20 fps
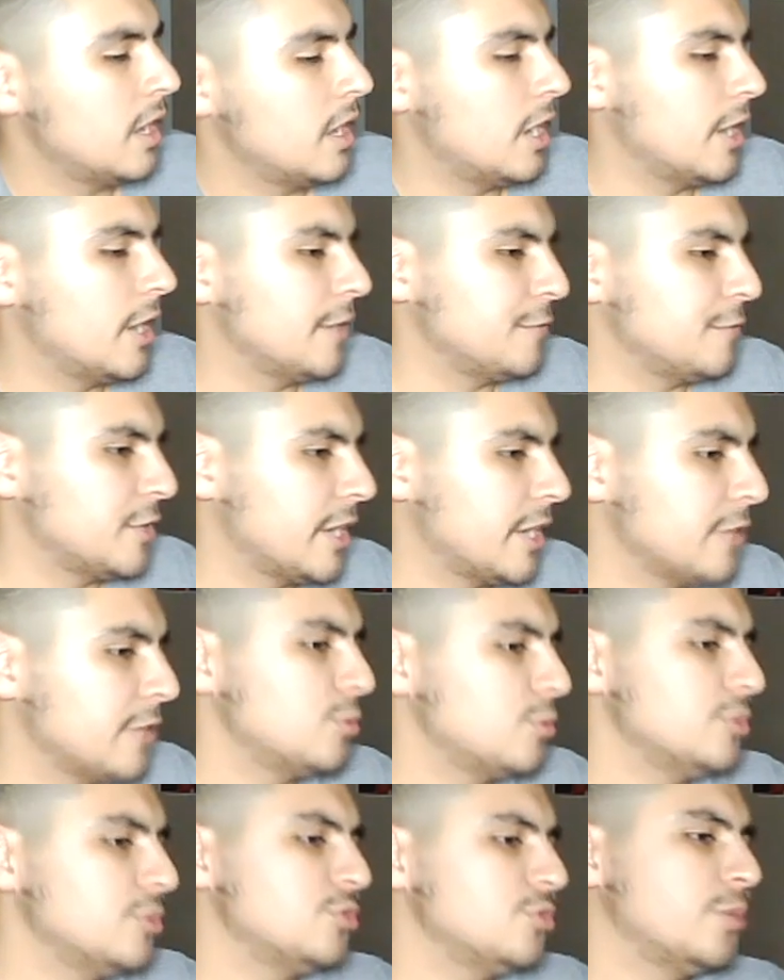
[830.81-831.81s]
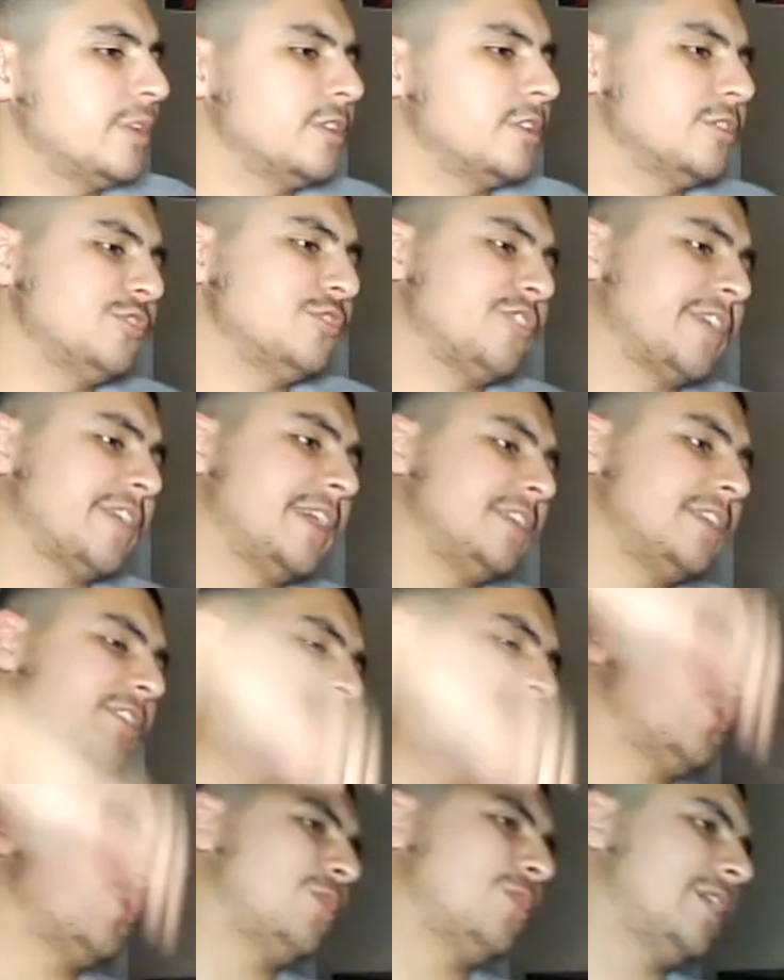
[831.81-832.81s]
If you guys want to join the Glitcher Gang
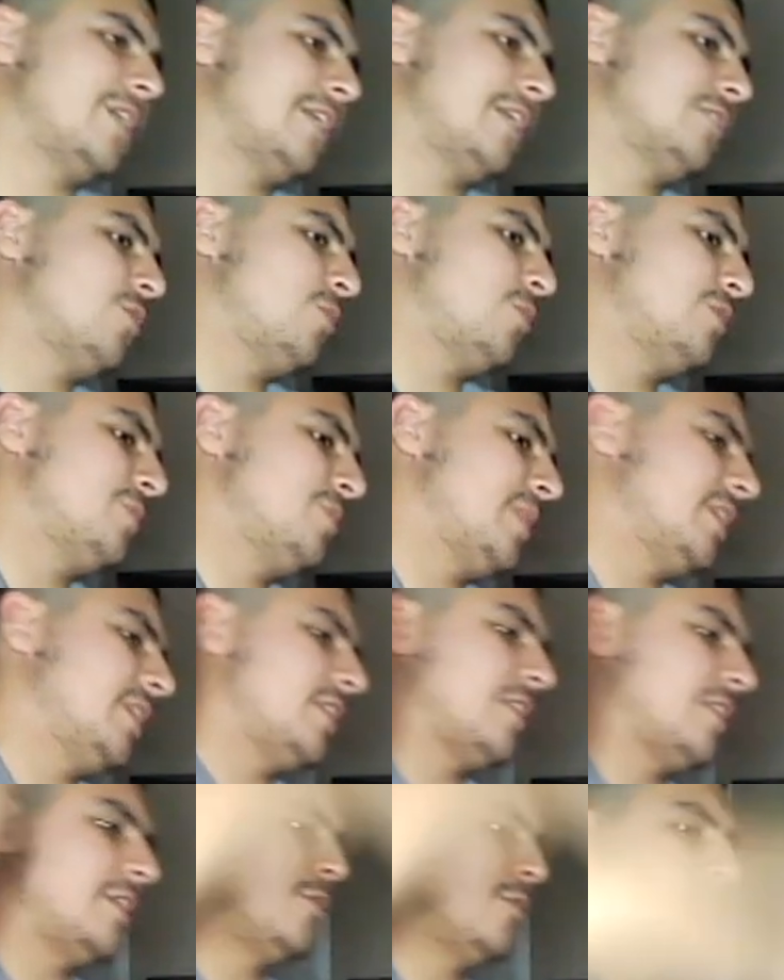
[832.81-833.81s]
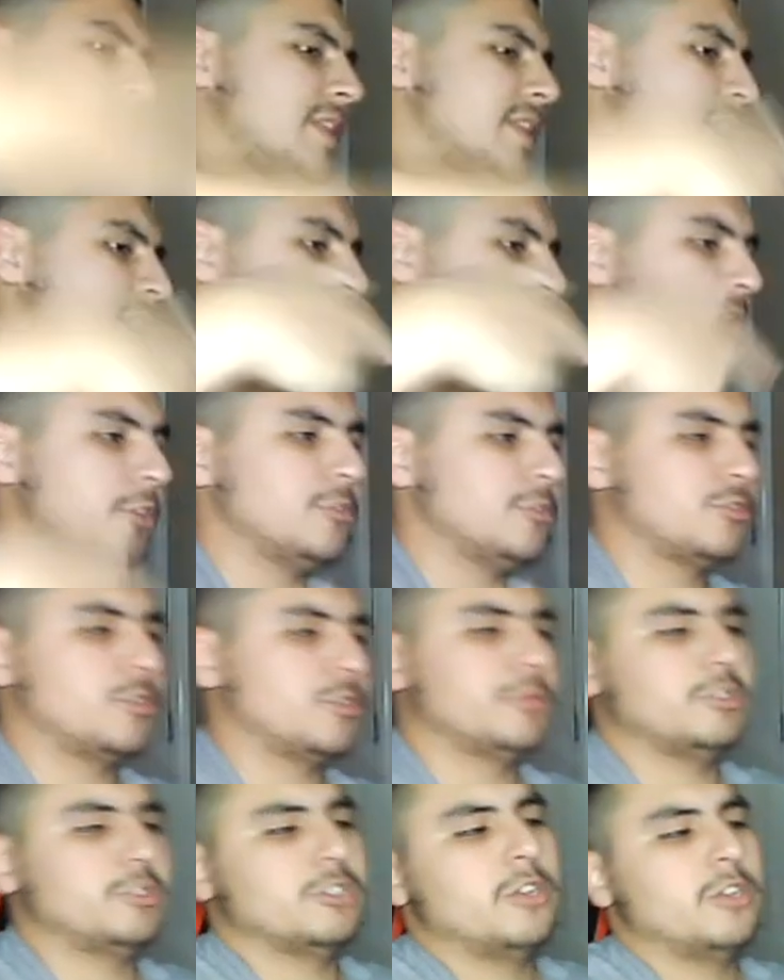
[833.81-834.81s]
Discord, as always, man, the link will be down below in the
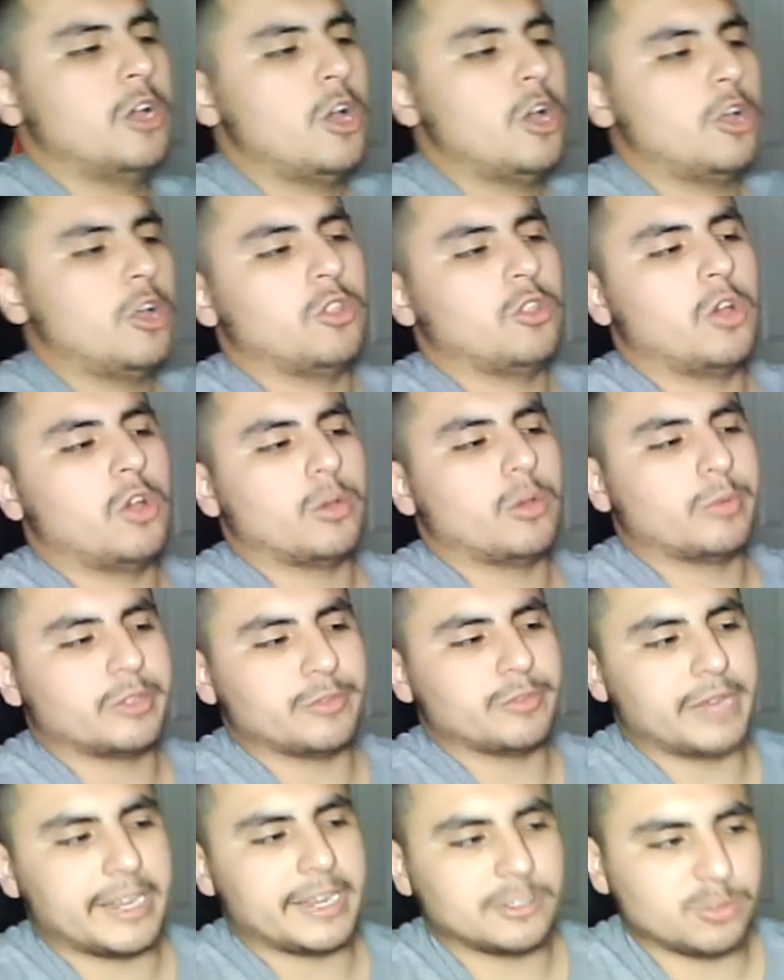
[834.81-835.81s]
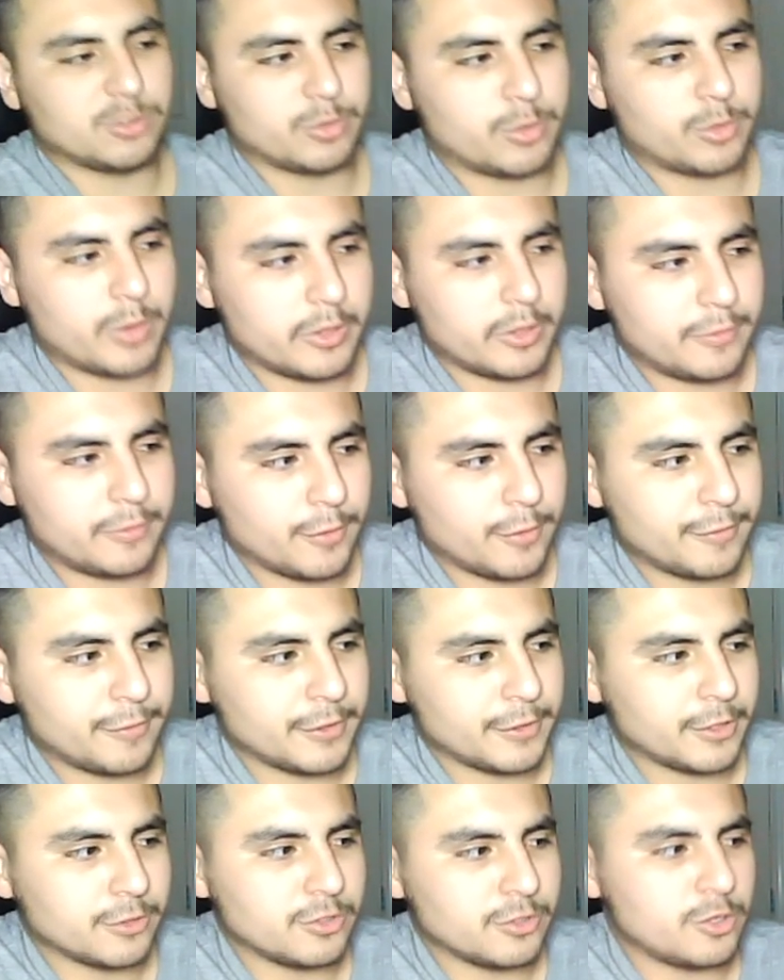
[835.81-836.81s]
description, along with the reaction request form for
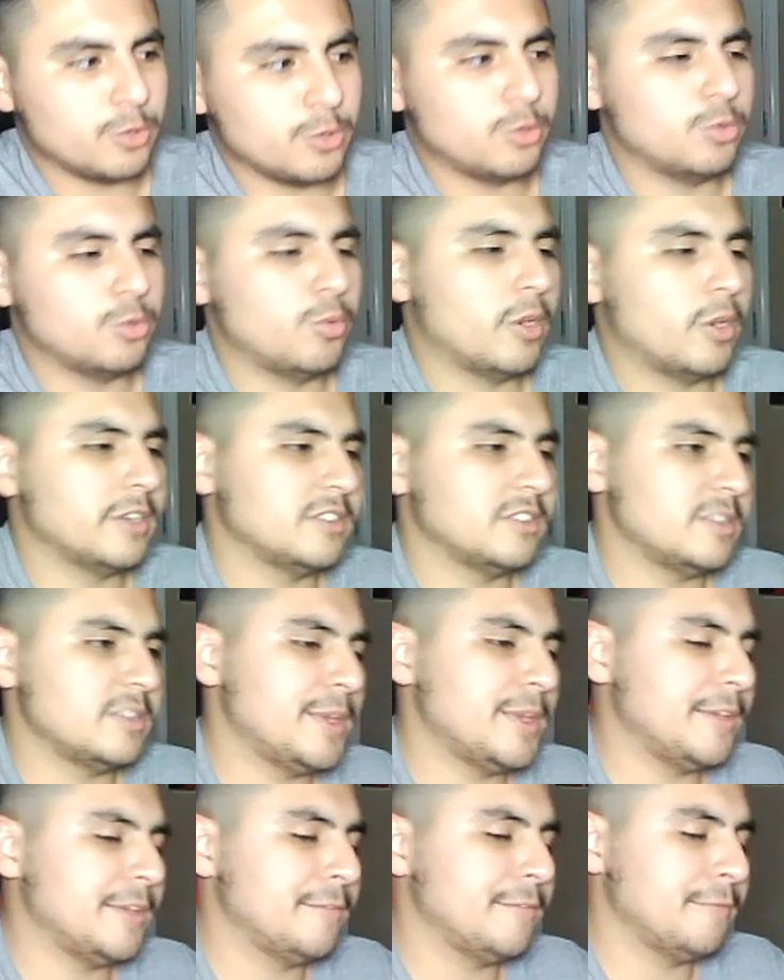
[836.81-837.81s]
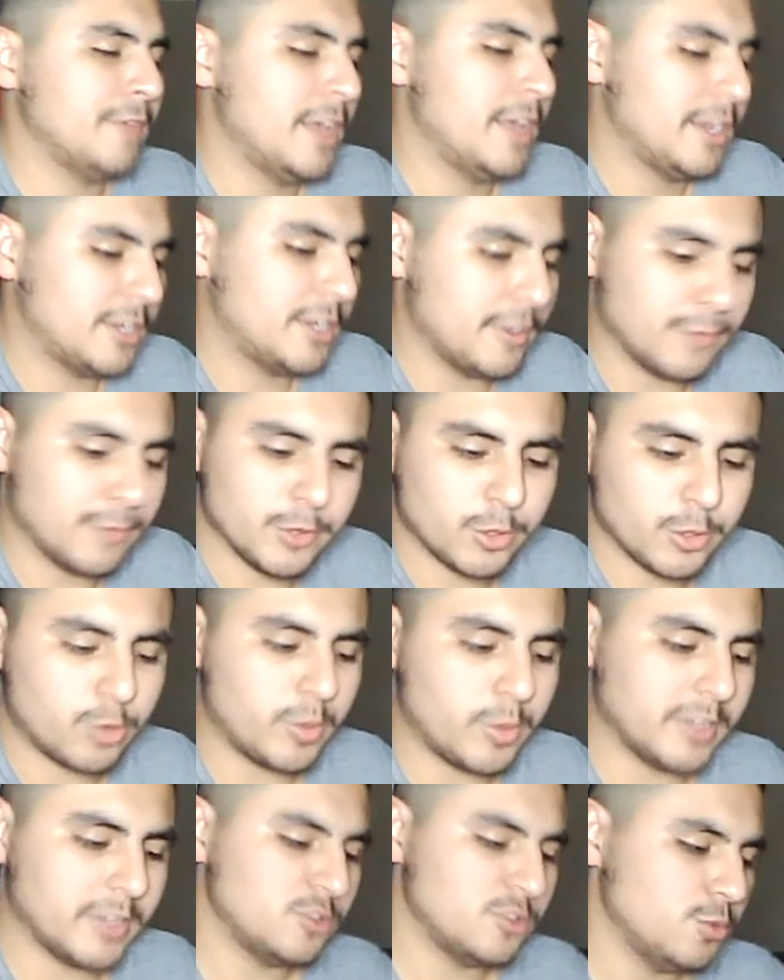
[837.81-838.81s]
those of you who want to see me cover your
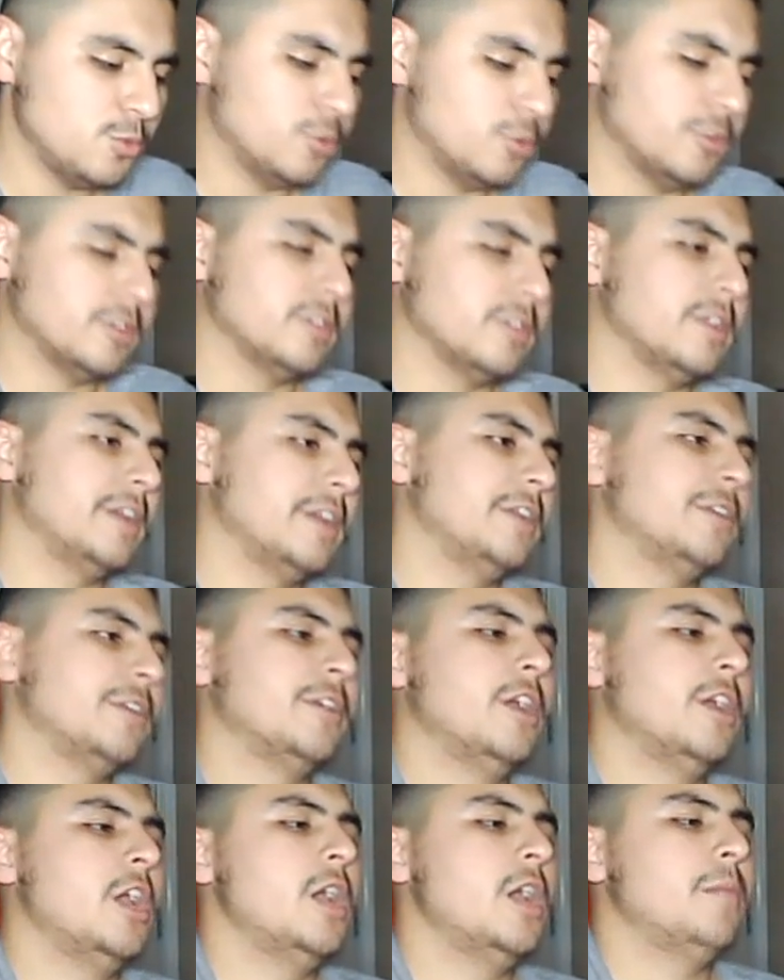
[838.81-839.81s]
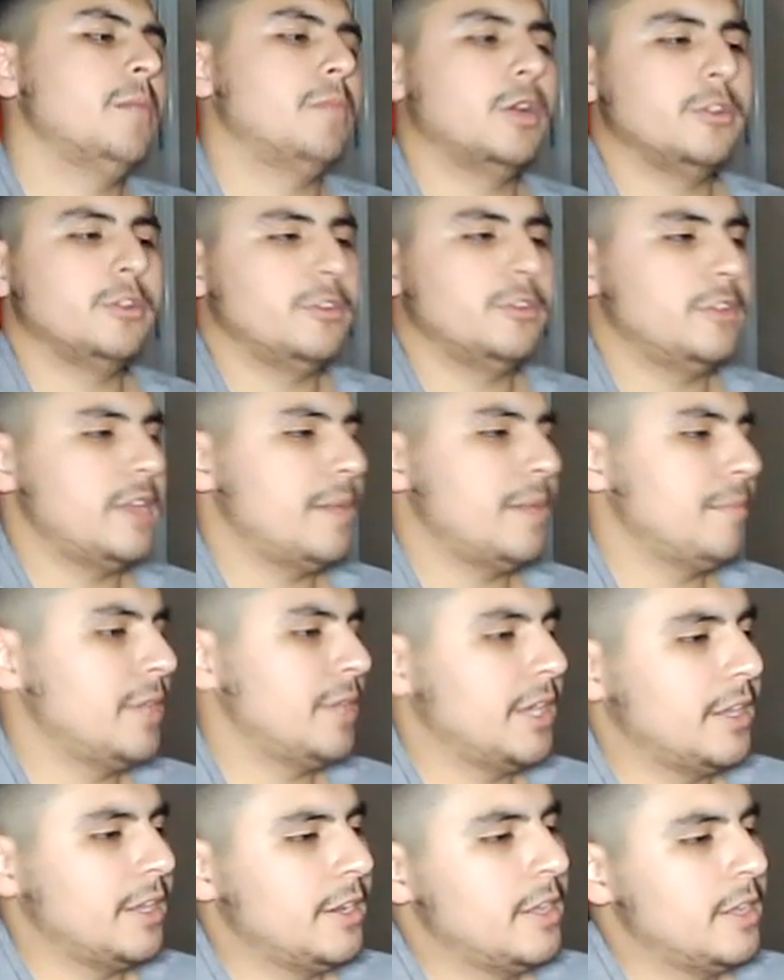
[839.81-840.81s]
request sooner than later. Other than that,
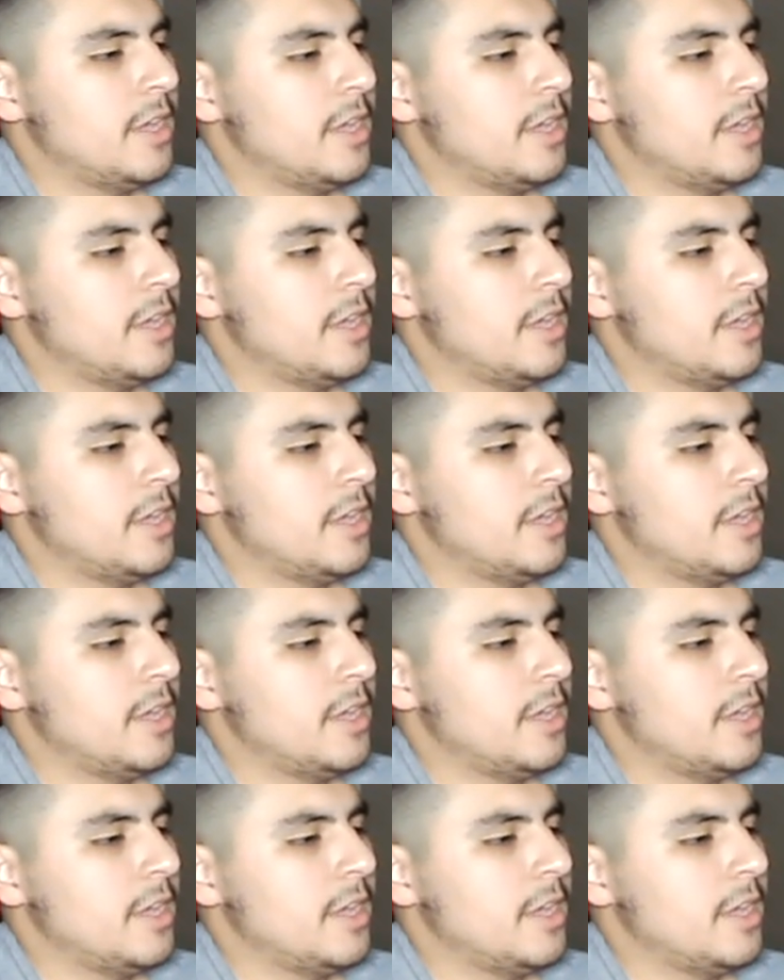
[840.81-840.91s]
man,